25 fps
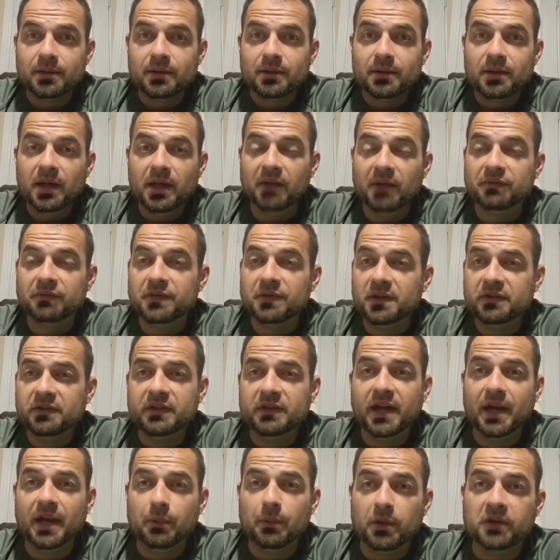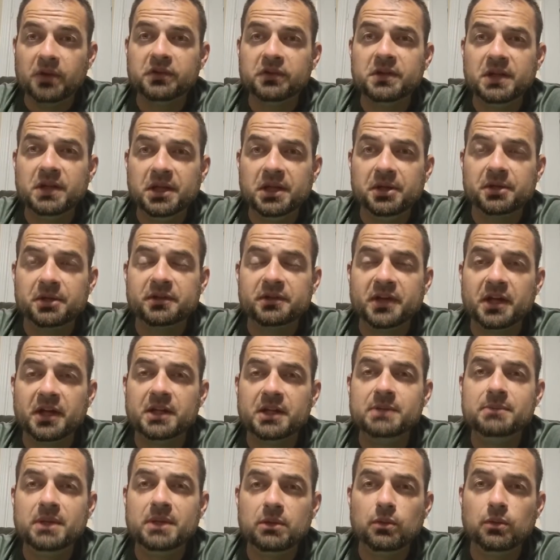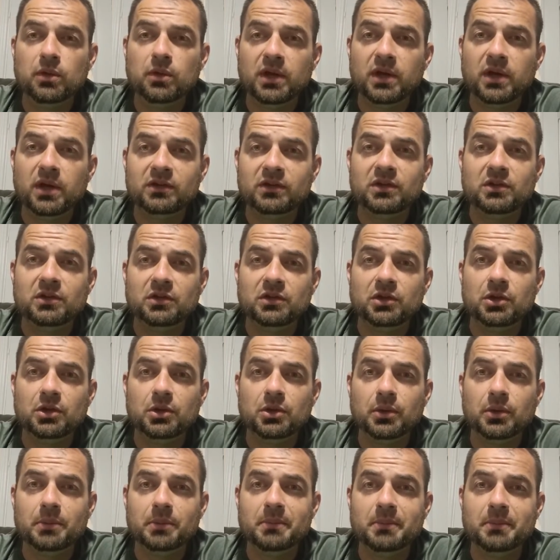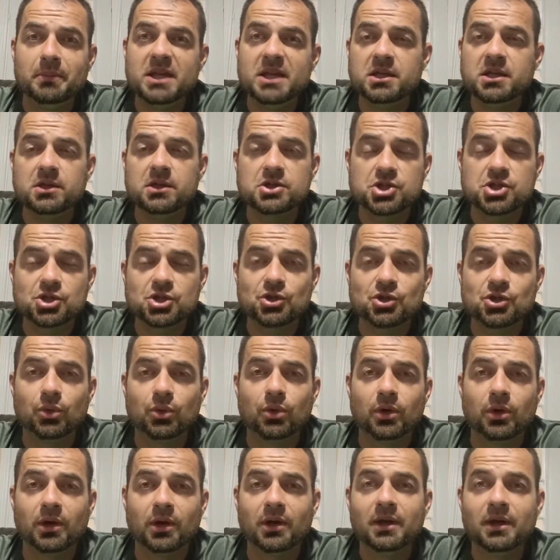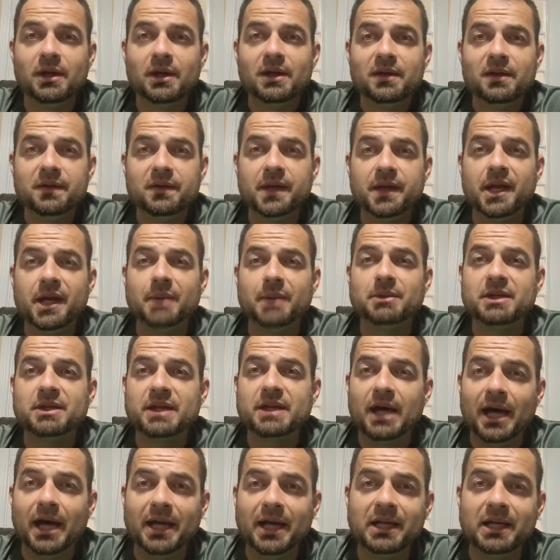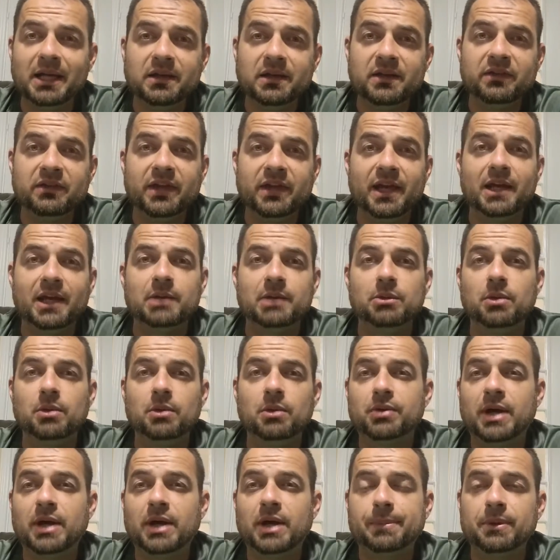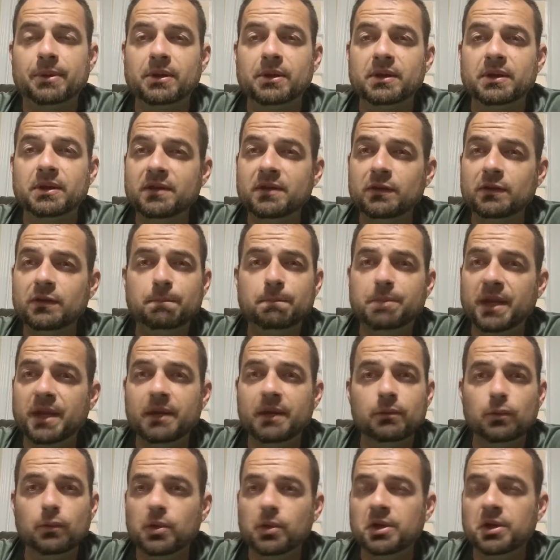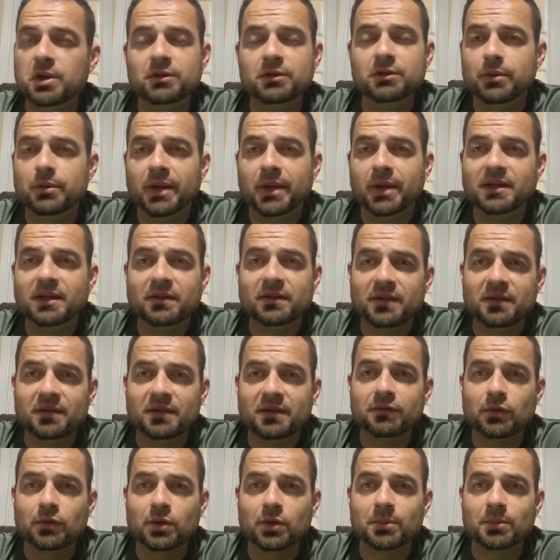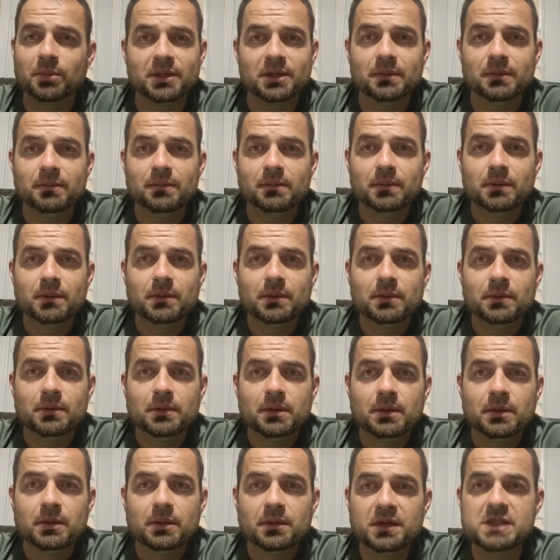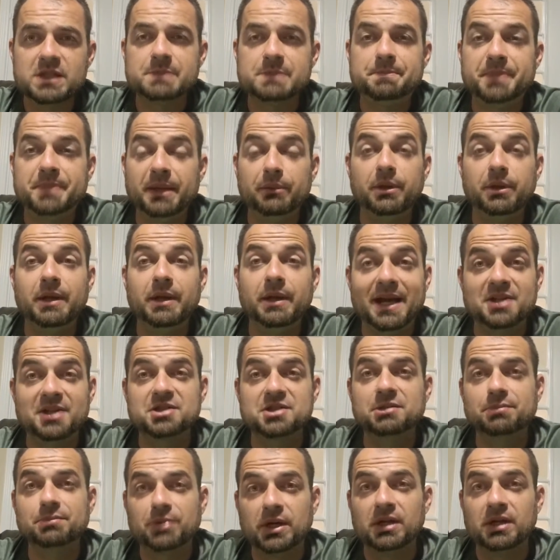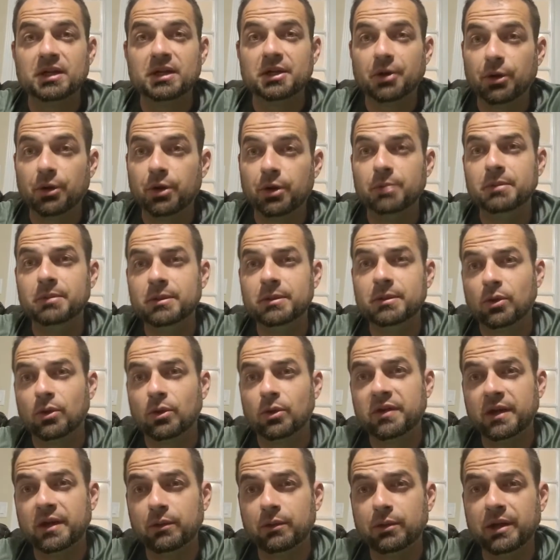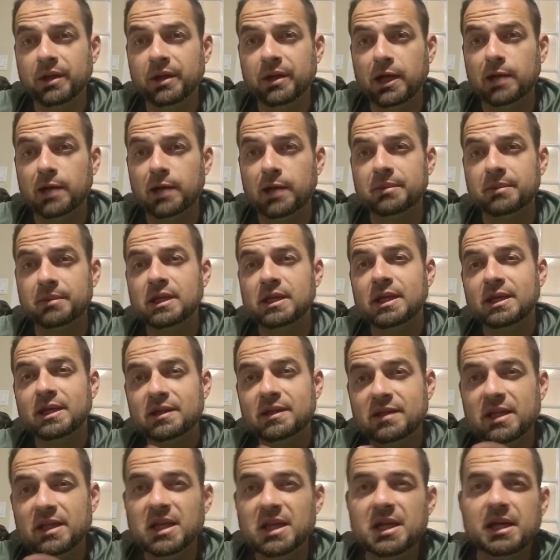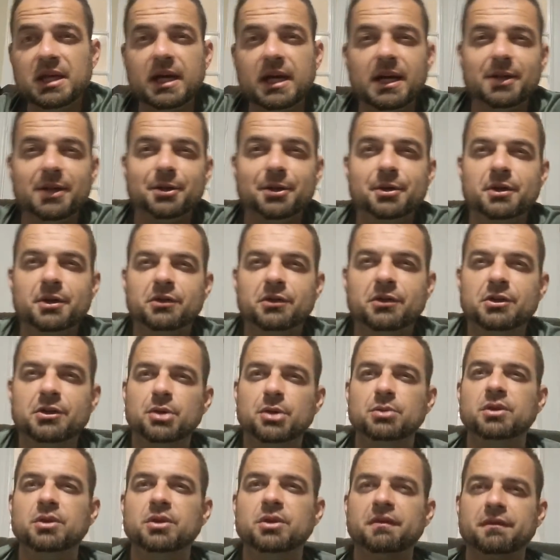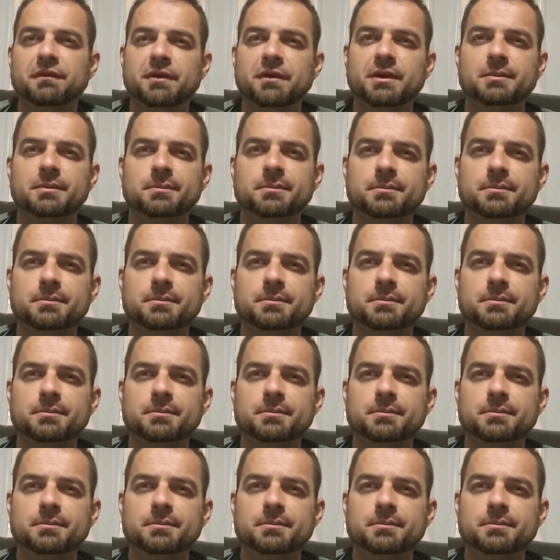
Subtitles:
if this guy wasn't here telling me what to do, making sure that I'm guiding this animal properly, this bit wouldn't do anything for me. This bit would actually probably hurt me more than it would help me. The e-collar is no different,